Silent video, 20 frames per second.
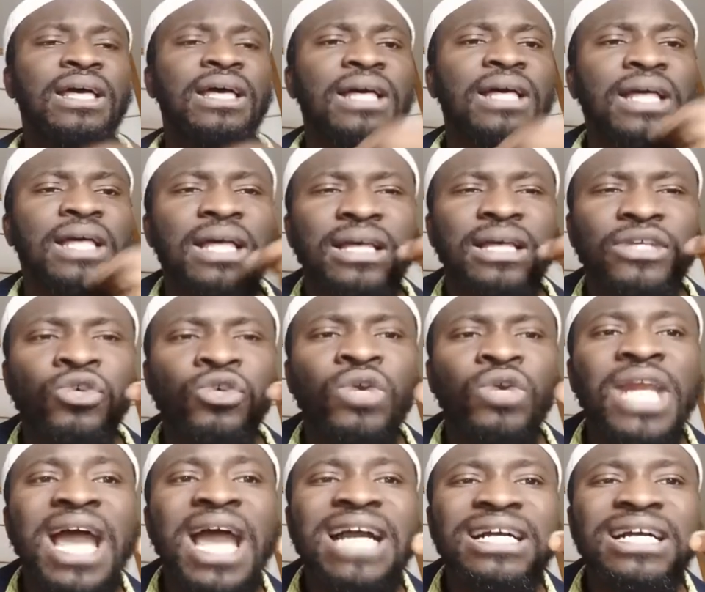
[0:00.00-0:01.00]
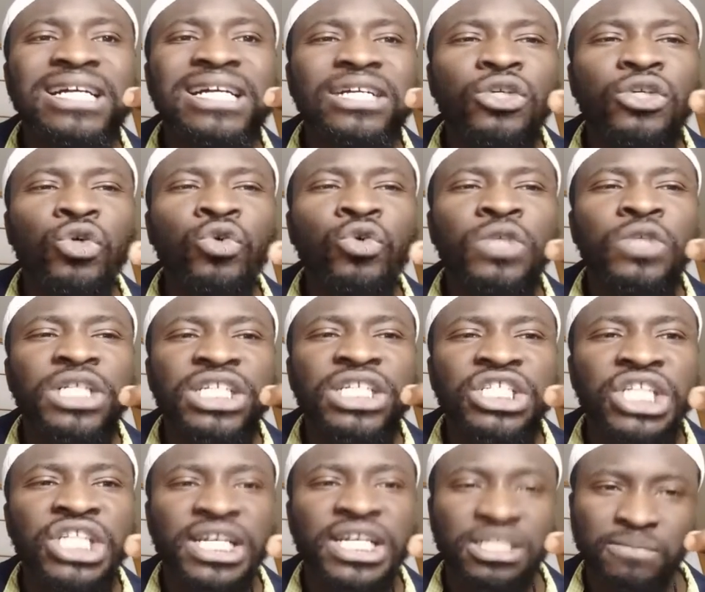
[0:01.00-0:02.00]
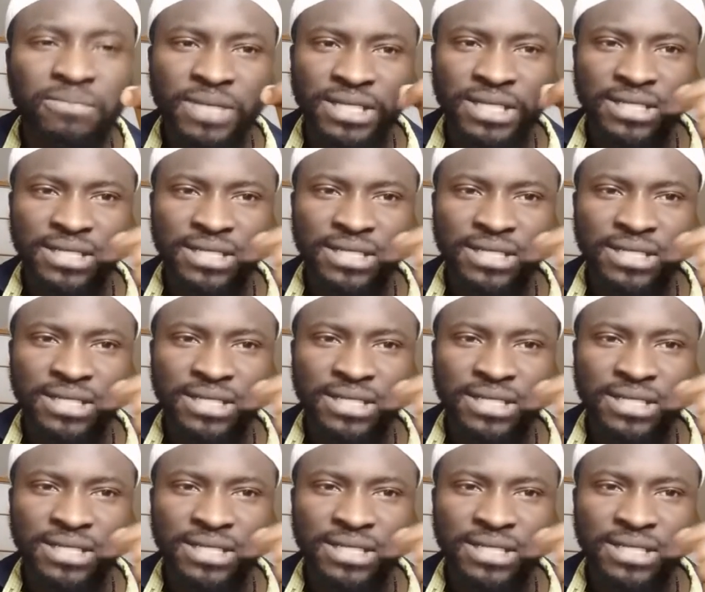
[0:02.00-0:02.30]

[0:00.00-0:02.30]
You lack good judgment.